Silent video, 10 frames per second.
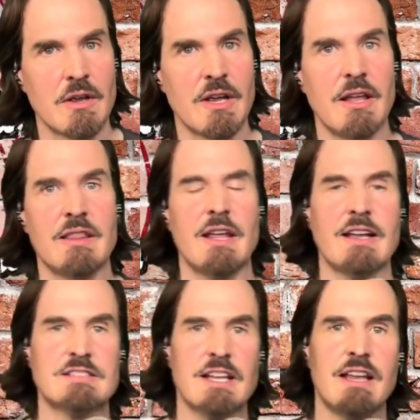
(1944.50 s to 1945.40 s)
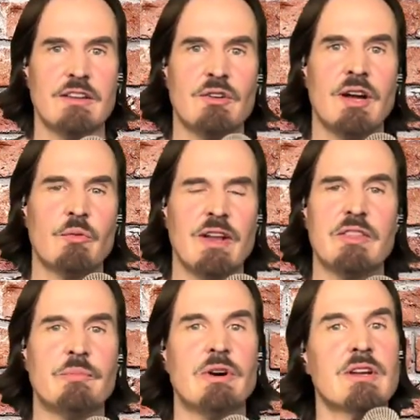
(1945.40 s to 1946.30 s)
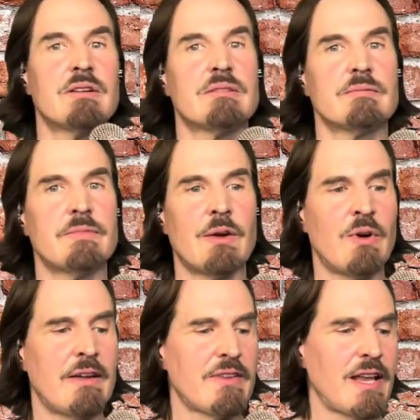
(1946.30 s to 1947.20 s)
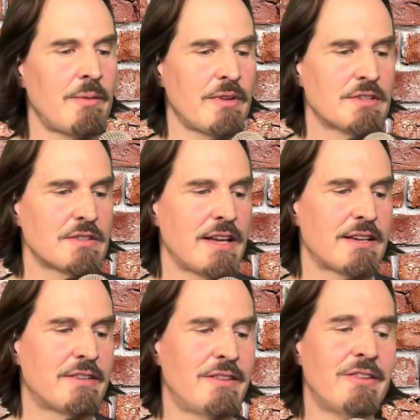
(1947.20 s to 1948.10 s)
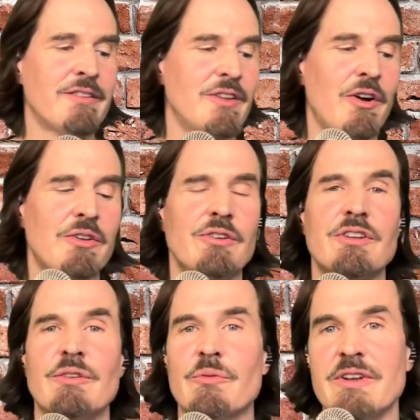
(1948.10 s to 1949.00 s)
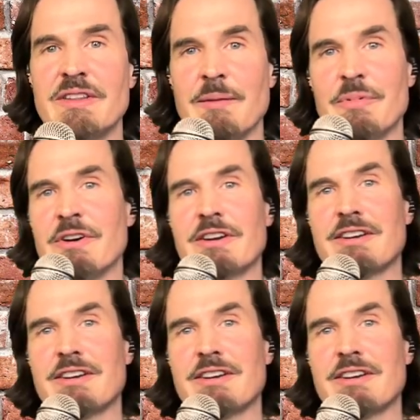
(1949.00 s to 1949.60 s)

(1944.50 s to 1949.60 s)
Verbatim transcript: And then I say, you know, I read the book and my wife Kamala is like, no, you didn't read that book.